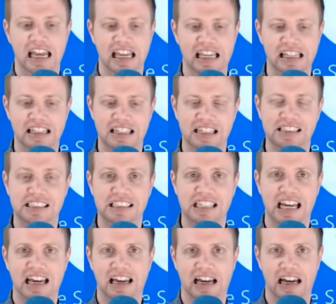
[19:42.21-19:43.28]
He did
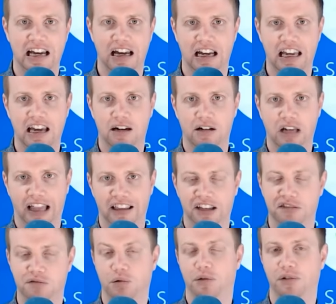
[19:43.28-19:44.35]
say again. I think
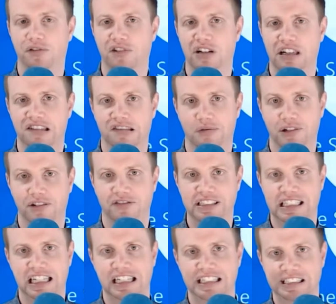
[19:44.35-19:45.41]
it's worth revis-
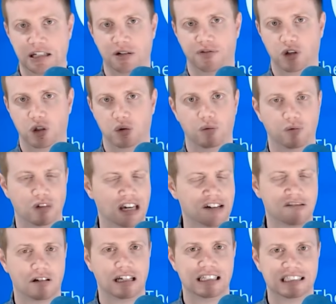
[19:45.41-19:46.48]
revisiting his interview
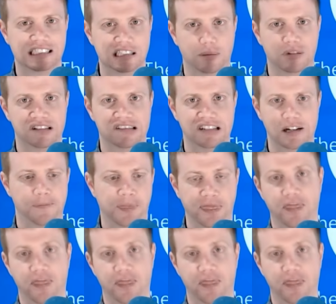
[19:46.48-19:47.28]
yesterday in CNBC.